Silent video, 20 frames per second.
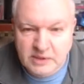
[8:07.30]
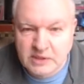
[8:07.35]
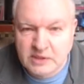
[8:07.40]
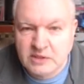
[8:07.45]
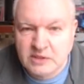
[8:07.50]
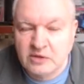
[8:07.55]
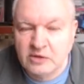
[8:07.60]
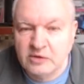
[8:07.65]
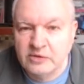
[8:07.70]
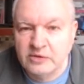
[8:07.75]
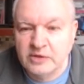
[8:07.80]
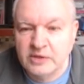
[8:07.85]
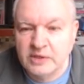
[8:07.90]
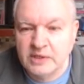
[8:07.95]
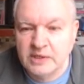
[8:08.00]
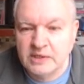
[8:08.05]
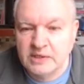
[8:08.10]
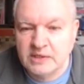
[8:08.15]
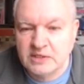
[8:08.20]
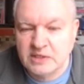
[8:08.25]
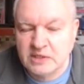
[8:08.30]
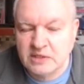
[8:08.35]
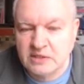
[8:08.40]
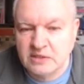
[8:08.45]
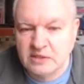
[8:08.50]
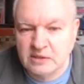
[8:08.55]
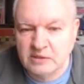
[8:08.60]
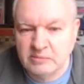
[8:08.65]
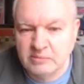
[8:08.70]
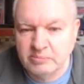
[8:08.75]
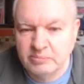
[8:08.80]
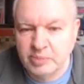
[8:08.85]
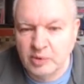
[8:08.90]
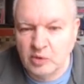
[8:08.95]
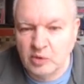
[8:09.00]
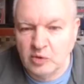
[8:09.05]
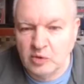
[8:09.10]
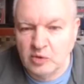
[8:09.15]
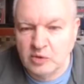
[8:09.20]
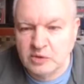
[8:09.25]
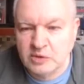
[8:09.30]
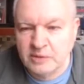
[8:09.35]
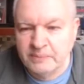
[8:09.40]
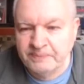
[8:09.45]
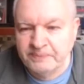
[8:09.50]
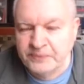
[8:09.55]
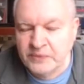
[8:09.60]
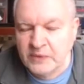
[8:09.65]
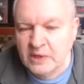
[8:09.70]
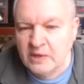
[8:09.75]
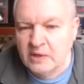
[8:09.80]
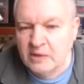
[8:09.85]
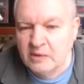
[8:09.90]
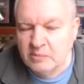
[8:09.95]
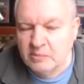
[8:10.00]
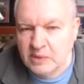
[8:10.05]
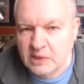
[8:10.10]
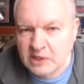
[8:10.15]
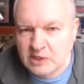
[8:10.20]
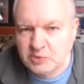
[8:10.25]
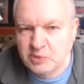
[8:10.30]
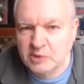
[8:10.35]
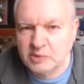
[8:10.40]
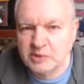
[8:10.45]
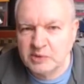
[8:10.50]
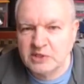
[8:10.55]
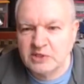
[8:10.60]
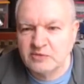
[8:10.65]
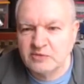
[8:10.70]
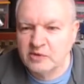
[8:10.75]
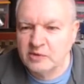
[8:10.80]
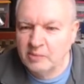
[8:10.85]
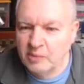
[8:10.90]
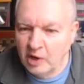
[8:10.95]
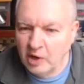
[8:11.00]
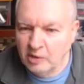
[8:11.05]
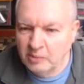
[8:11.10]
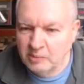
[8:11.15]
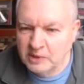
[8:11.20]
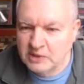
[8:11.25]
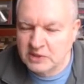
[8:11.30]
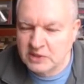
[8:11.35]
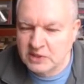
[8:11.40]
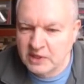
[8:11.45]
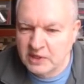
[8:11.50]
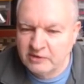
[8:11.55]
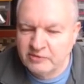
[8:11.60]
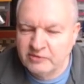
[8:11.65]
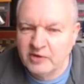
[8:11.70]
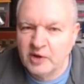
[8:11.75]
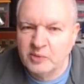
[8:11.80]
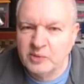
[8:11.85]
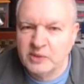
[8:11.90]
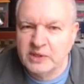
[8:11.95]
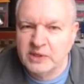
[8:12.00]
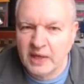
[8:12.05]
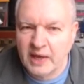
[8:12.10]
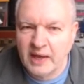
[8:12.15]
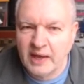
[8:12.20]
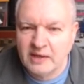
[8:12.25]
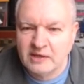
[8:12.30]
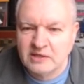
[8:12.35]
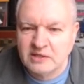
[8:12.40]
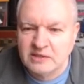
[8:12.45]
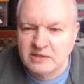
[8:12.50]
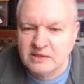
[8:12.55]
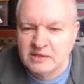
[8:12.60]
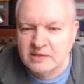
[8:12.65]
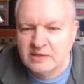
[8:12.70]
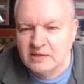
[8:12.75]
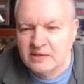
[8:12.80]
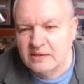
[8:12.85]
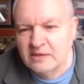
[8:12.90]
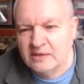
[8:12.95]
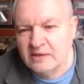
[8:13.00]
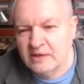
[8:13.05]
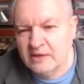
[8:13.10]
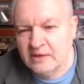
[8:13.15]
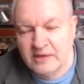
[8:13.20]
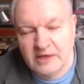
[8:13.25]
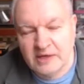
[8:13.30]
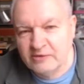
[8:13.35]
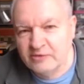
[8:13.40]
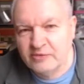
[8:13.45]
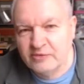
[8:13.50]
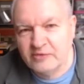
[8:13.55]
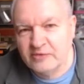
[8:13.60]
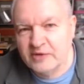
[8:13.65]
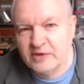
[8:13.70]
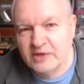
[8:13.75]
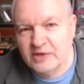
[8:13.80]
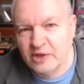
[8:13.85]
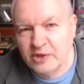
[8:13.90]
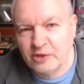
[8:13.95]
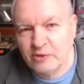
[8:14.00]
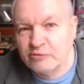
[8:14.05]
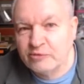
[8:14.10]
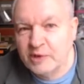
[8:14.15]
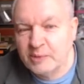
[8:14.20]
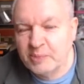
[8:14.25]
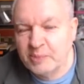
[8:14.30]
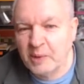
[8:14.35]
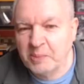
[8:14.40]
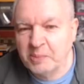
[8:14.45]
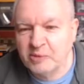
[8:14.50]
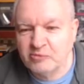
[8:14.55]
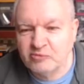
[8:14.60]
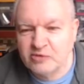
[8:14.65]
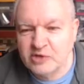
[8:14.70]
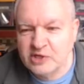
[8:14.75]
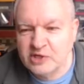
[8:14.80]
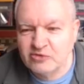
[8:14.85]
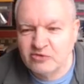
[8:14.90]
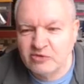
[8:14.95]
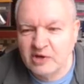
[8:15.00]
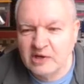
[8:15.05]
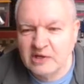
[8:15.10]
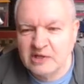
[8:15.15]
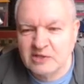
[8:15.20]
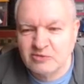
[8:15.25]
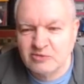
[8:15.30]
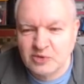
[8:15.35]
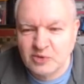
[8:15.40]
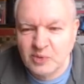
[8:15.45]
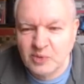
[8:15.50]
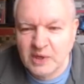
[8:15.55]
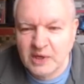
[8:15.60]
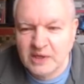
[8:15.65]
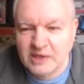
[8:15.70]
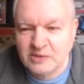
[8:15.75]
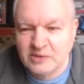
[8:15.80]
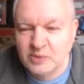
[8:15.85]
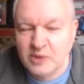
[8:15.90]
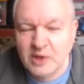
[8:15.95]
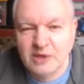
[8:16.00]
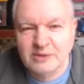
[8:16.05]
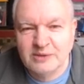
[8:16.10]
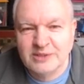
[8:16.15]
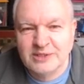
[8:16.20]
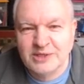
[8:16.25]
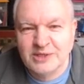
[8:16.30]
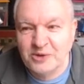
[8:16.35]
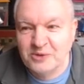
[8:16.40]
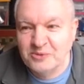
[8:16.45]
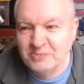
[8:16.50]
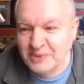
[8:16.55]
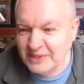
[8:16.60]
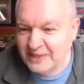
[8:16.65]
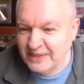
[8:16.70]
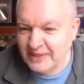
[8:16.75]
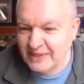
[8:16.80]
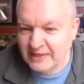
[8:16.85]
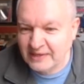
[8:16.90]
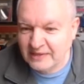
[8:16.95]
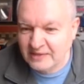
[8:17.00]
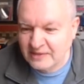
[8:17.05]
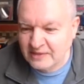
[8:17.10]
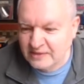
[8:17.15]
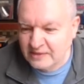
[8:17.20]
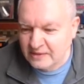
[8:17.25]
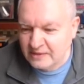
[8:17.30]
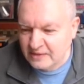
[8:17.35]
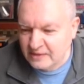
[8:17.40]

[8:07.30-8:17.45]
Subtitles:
it is on the existing board. But let's work with this for the moment, see how far we get. And then if another rip up and retry is required, well, so be it.